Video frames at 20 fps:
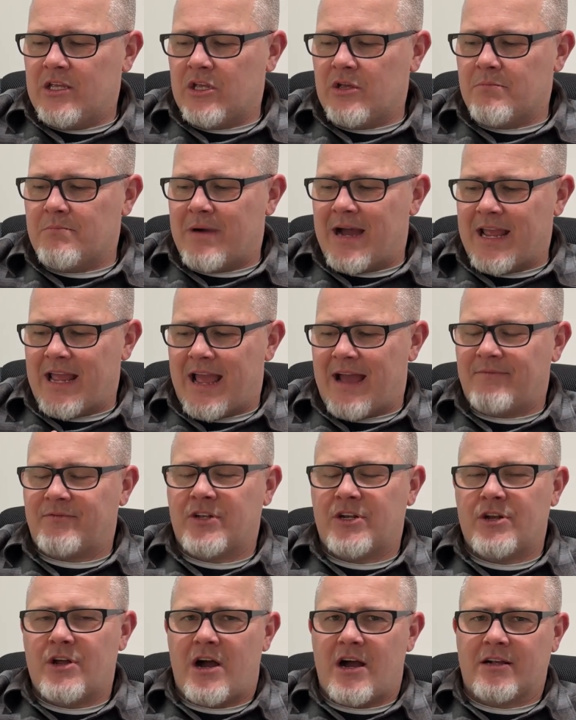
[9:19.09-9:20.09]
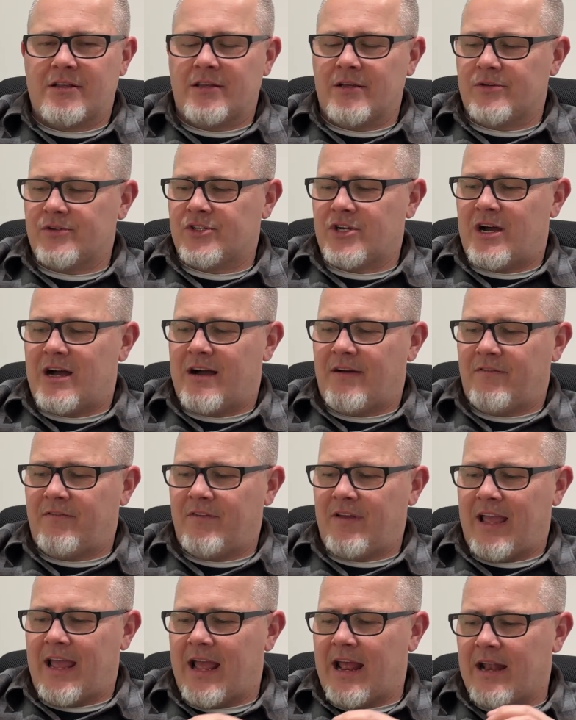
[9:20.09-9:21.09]
You might have to knock those
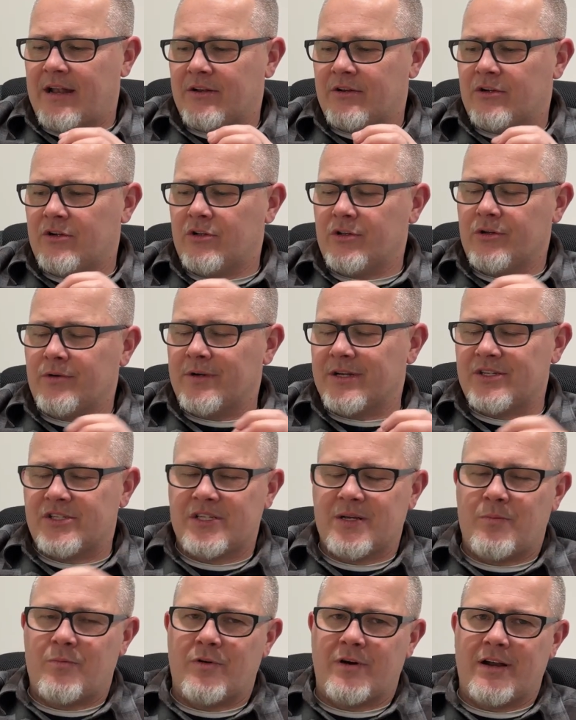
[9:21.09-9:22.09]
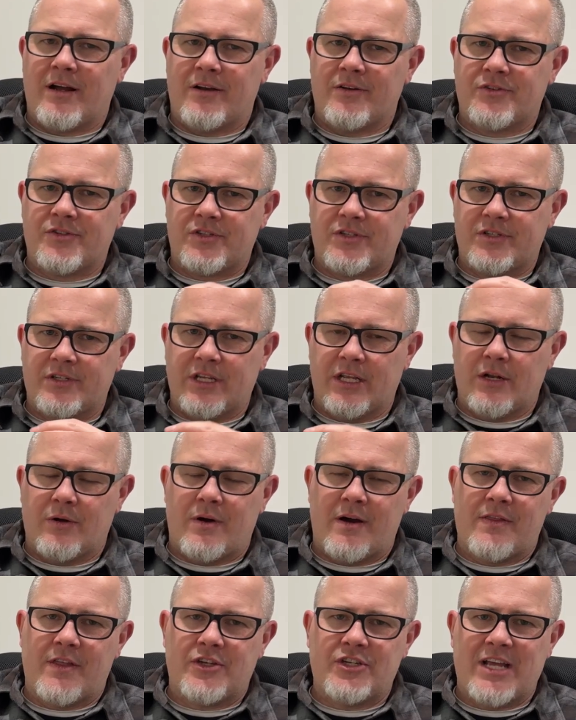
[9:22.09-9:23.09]
off and glue it somewhere else, you know,
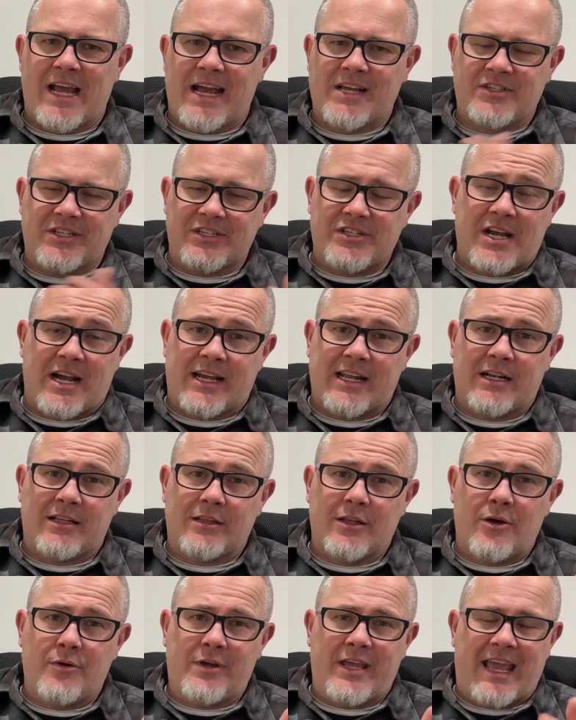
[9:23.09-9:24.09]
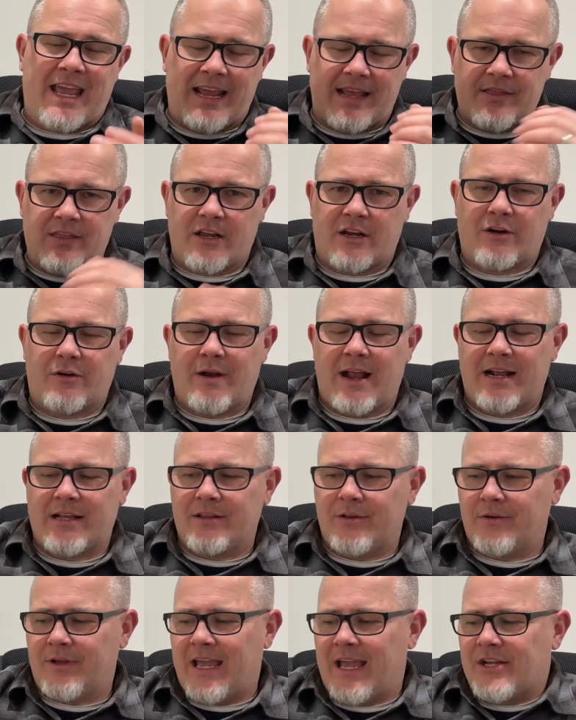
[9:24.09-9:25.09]
on the chassis. It's not going to locate in the correct
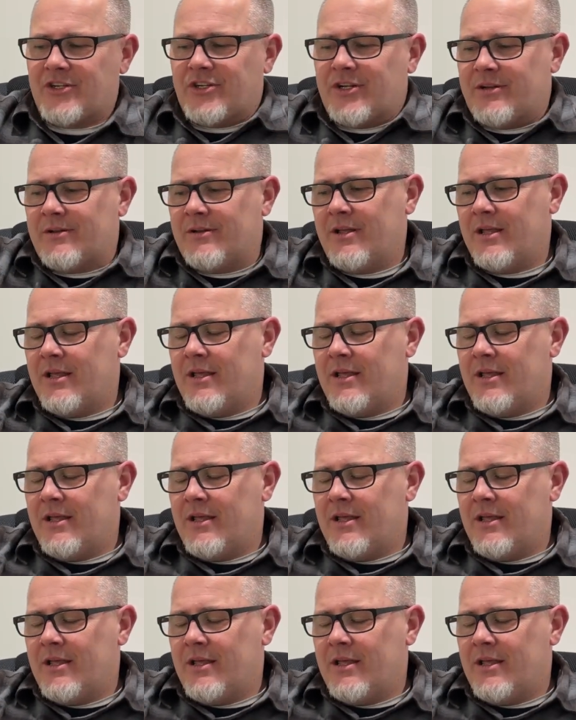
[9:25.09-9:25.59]
location.